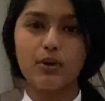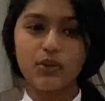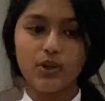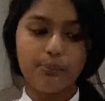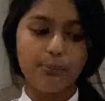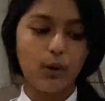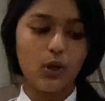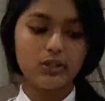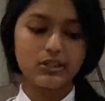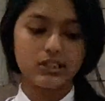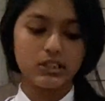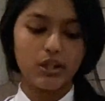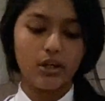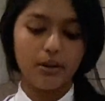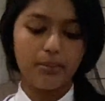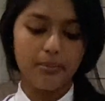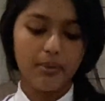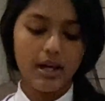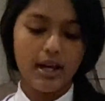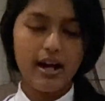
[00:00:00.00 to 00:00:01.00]
the
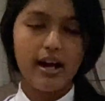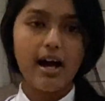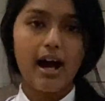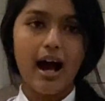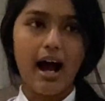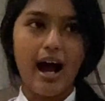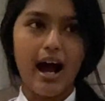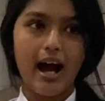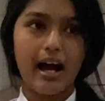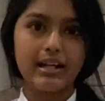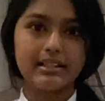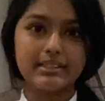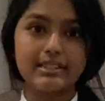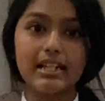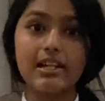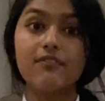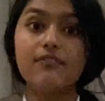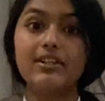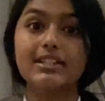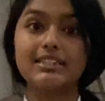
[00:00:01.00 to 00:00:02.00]
bottom. And
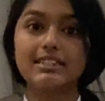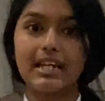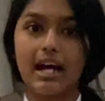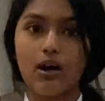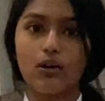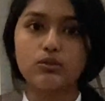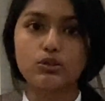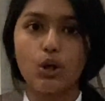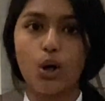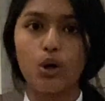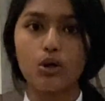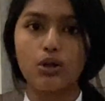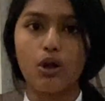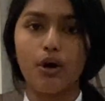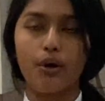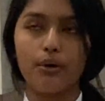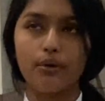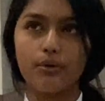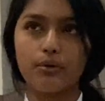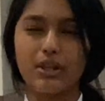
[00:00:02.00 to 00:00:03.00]
if it sounds
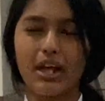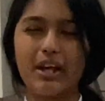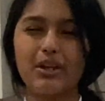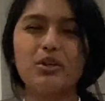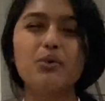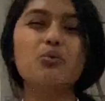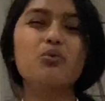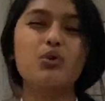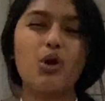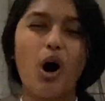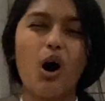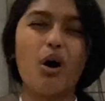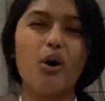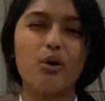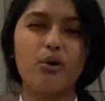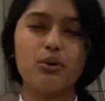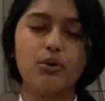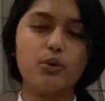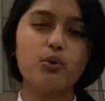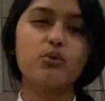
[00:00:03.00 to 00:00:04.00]
hollow, like you'll know
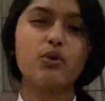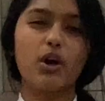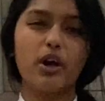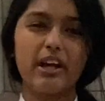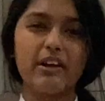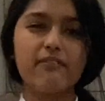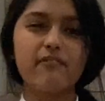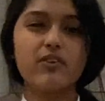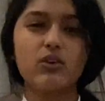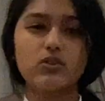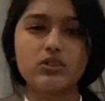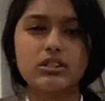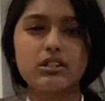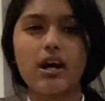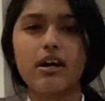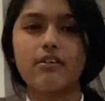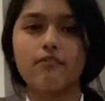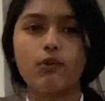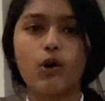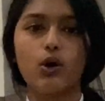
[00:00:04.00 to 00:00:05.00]
it feels
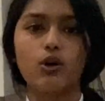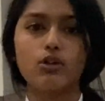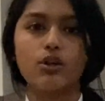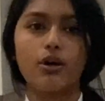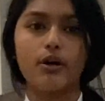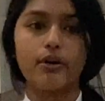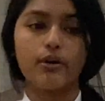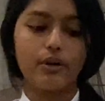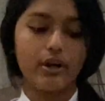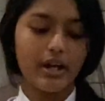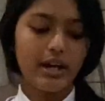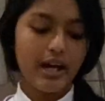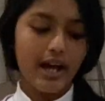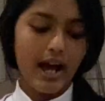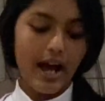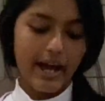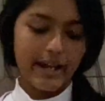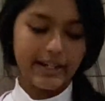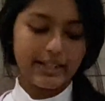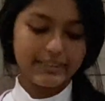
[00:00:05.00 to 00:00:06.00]
kind of hollow
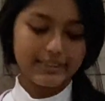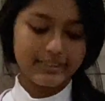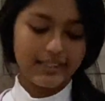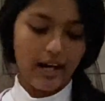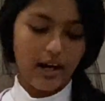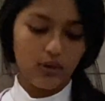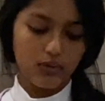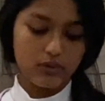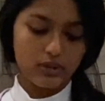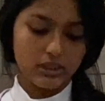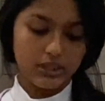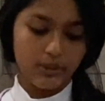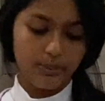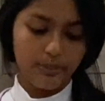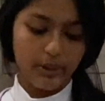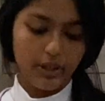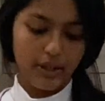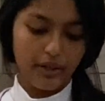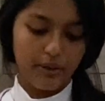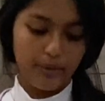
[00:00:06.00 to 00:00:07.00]
and it sounds a
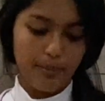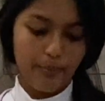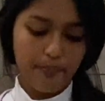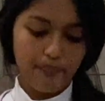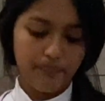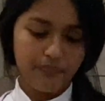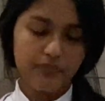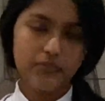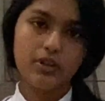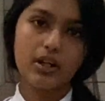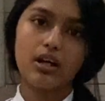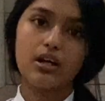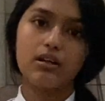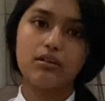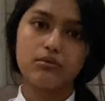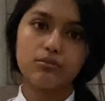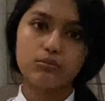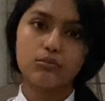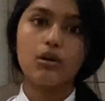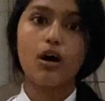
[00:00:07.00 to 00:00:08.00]
bit
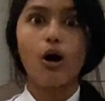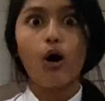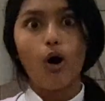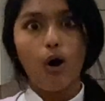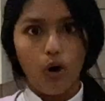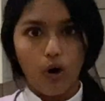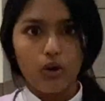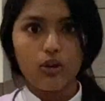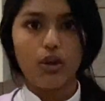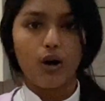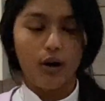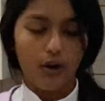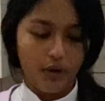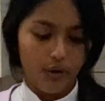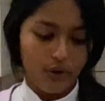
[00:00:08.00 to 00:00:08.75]
hollow.